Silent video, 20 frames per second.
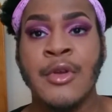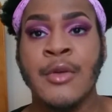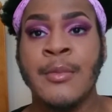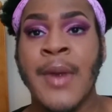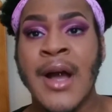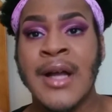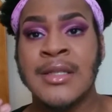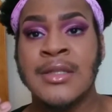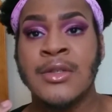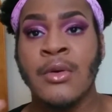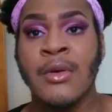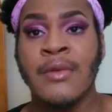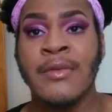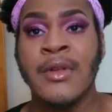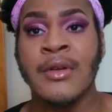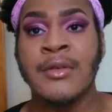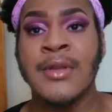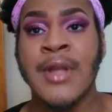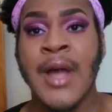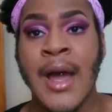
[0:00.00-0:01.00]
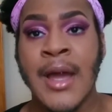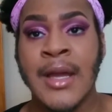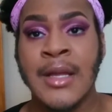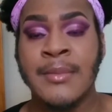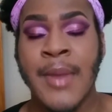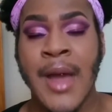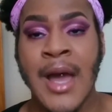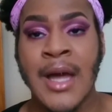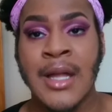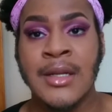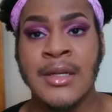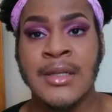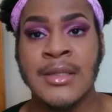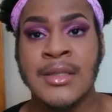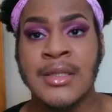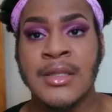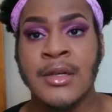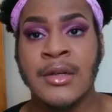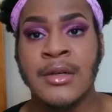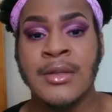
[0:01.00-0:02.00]
You buy two of their 9
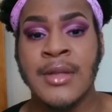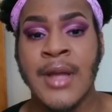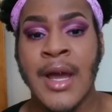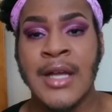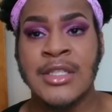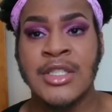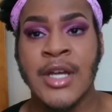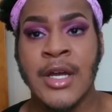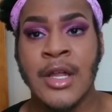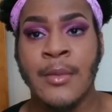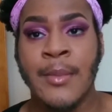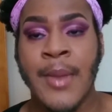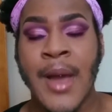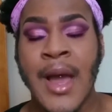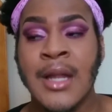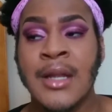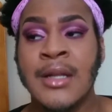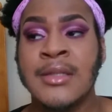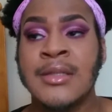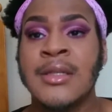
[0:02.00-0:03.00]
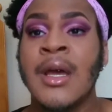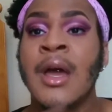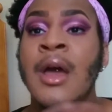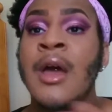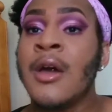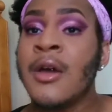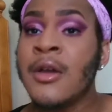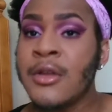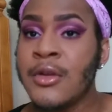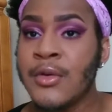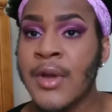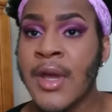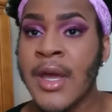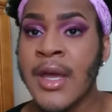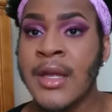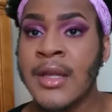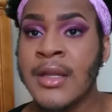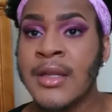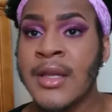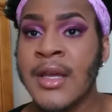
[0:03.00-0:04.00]
palettes, their 9 shadow palettes, you
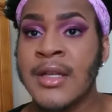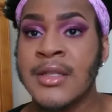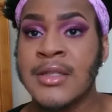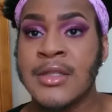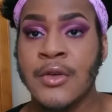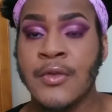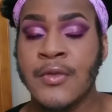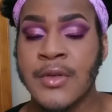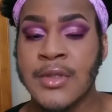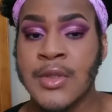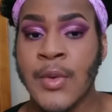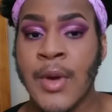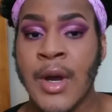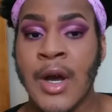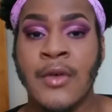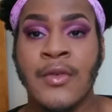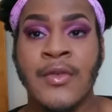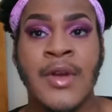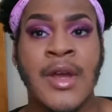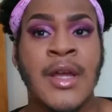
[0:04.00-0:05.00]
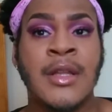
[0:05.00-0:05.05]
can get 2 for $12.